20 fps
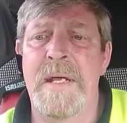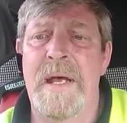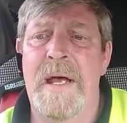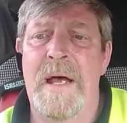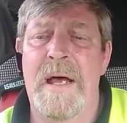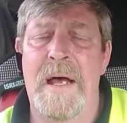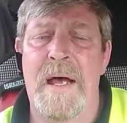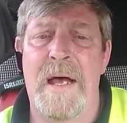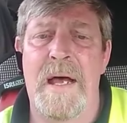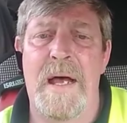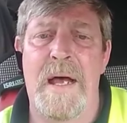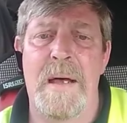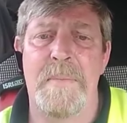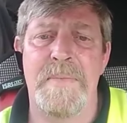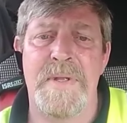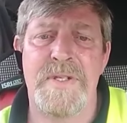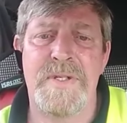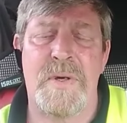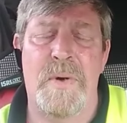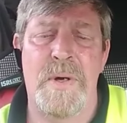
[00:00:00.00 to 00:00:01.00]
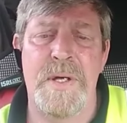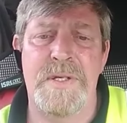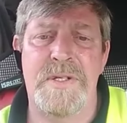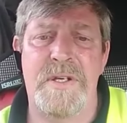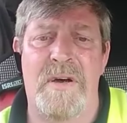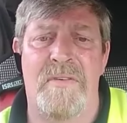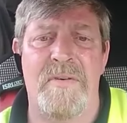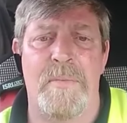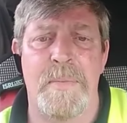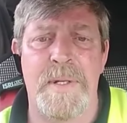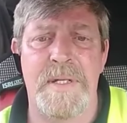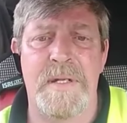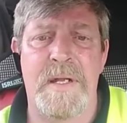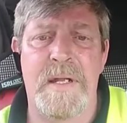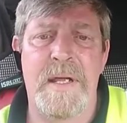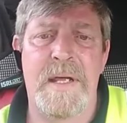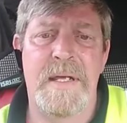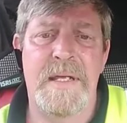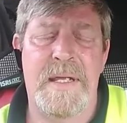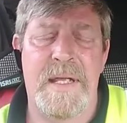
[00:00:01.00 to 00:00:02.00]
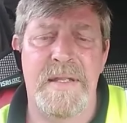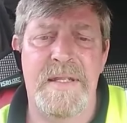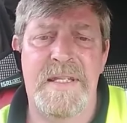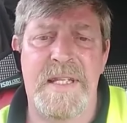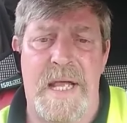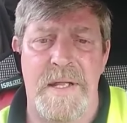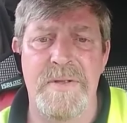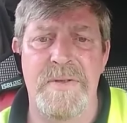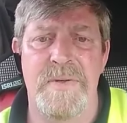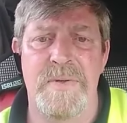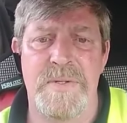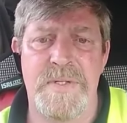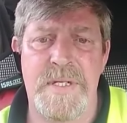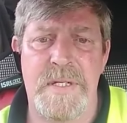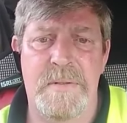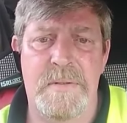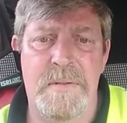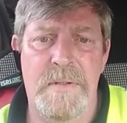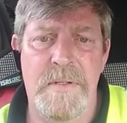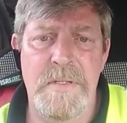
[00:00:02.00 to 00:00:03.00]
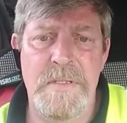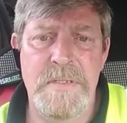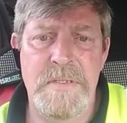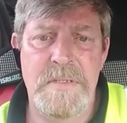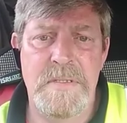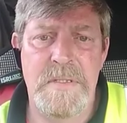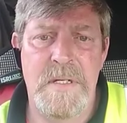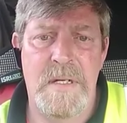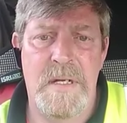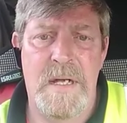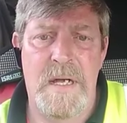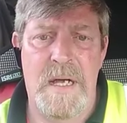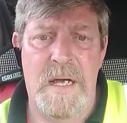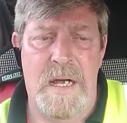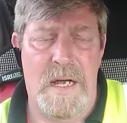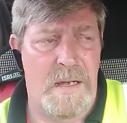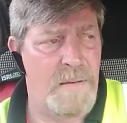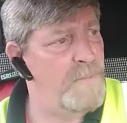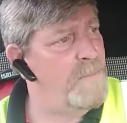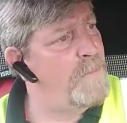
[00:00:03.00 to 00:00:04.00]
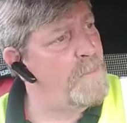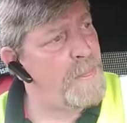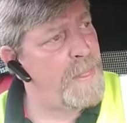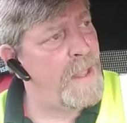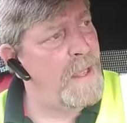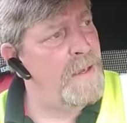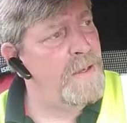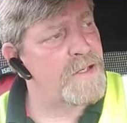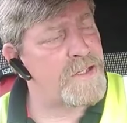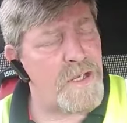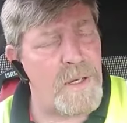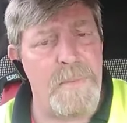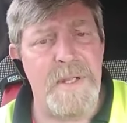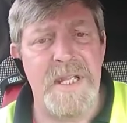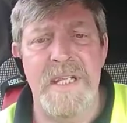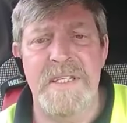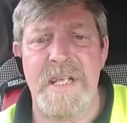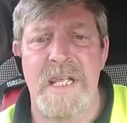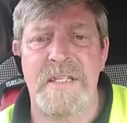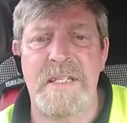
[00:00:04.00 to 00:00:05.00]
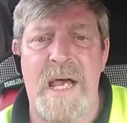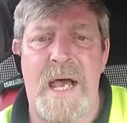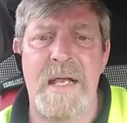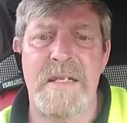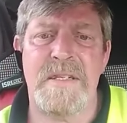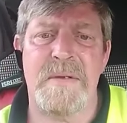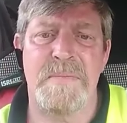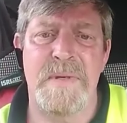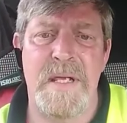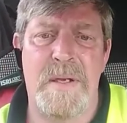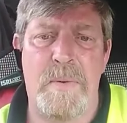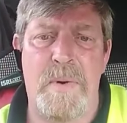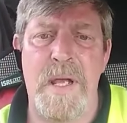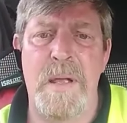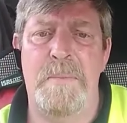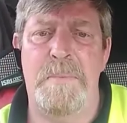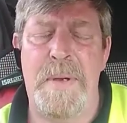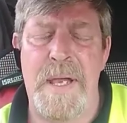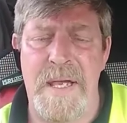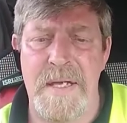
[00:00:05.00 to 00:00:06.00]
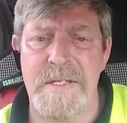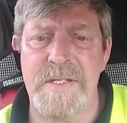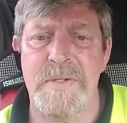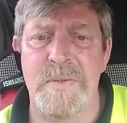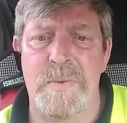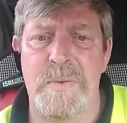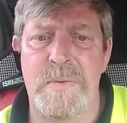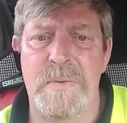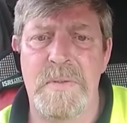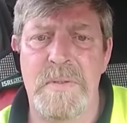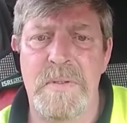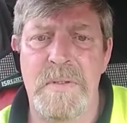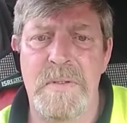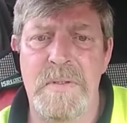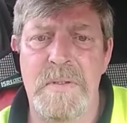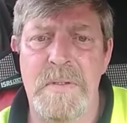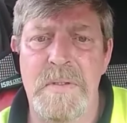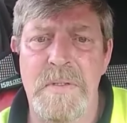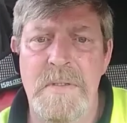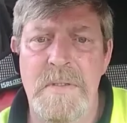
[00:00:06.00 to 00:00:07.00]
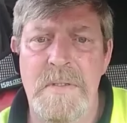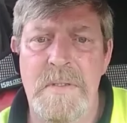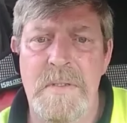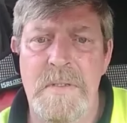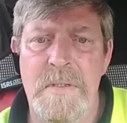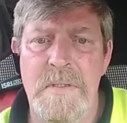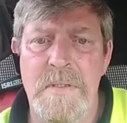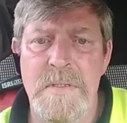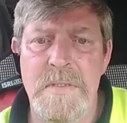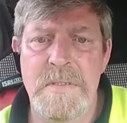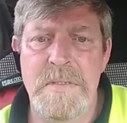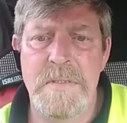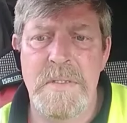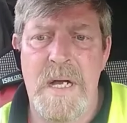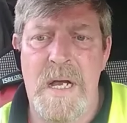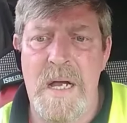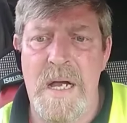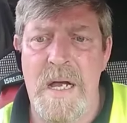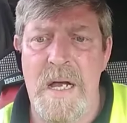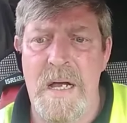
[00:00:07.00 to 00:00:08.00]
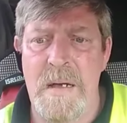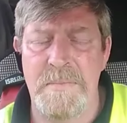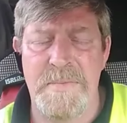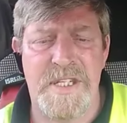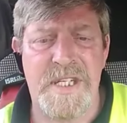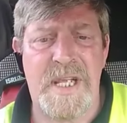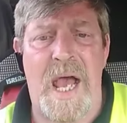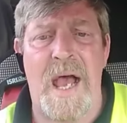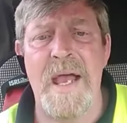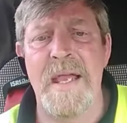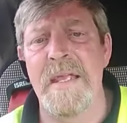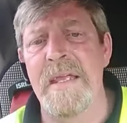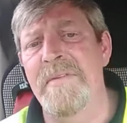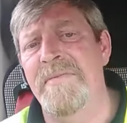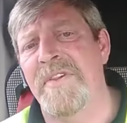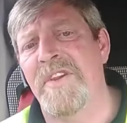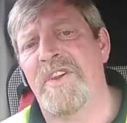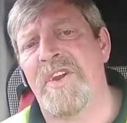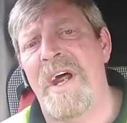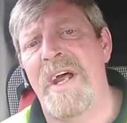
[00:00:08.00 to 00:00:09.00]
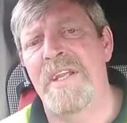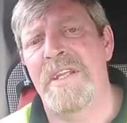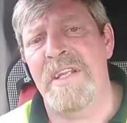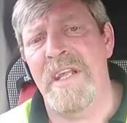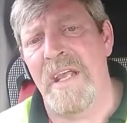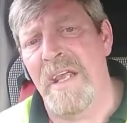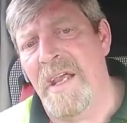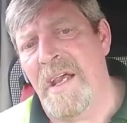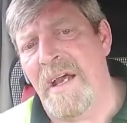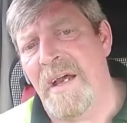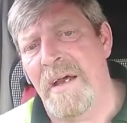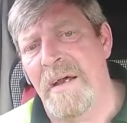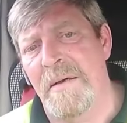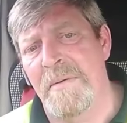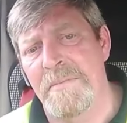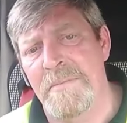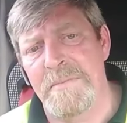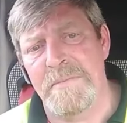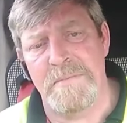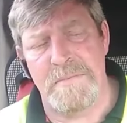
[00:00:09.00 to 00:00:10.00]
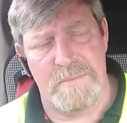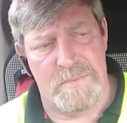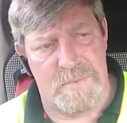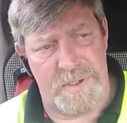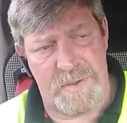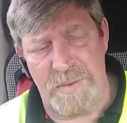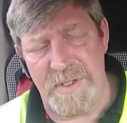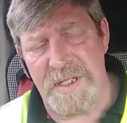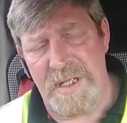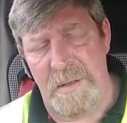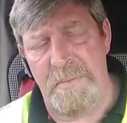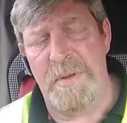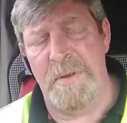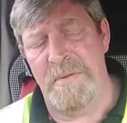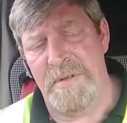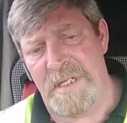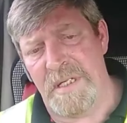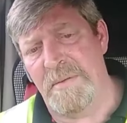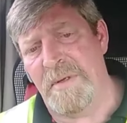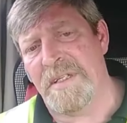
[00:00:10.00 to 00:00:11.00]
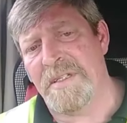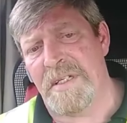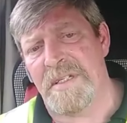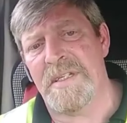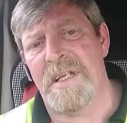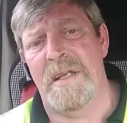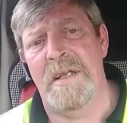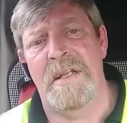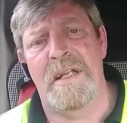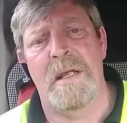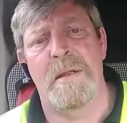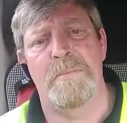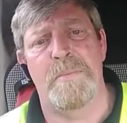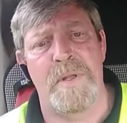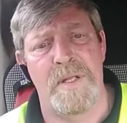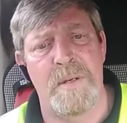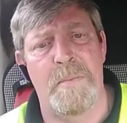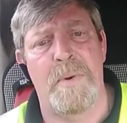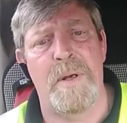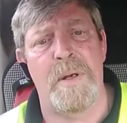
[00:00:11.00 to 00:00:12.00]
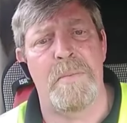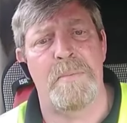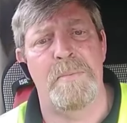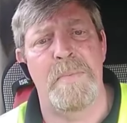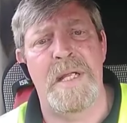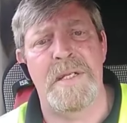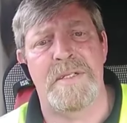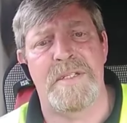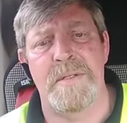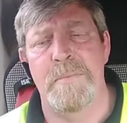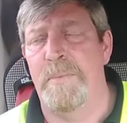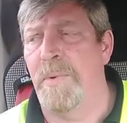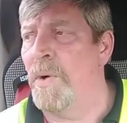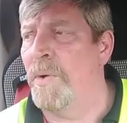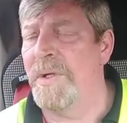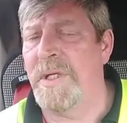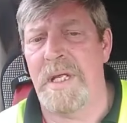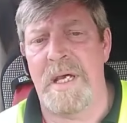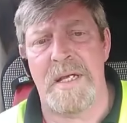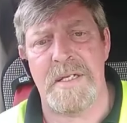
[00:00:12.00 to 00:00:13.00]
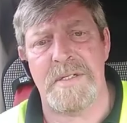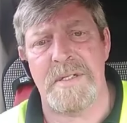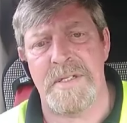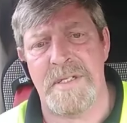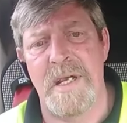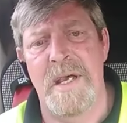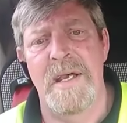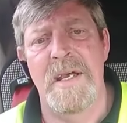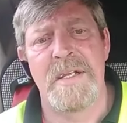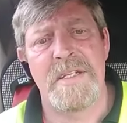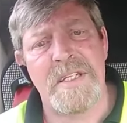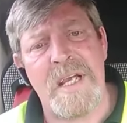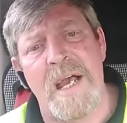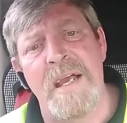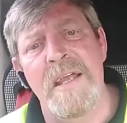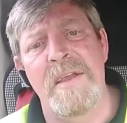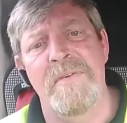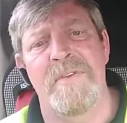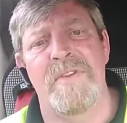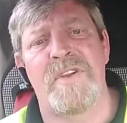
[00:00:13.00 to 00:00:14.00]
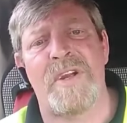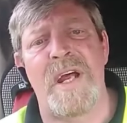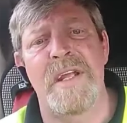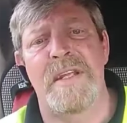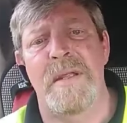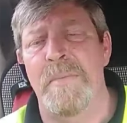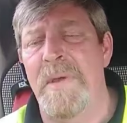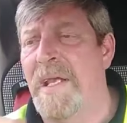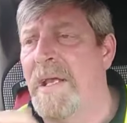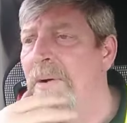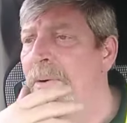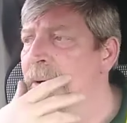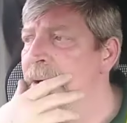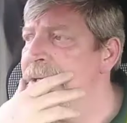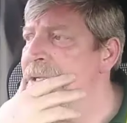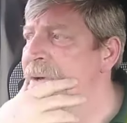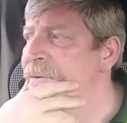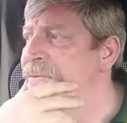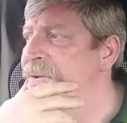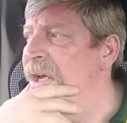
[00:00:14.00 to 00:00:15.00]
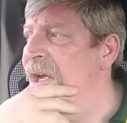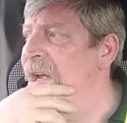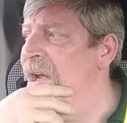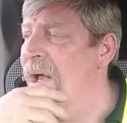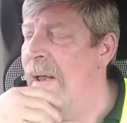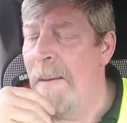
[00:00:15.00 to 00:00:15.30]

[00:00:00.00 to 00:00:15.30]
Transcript: um, the Scottish Government continues. Um, some of these attacks have been quite personal. Um, Sky even tried to, um, which wasn't the BBC, but as I say, the, the mainstream broadcasters, Sky even tried to make it look as if they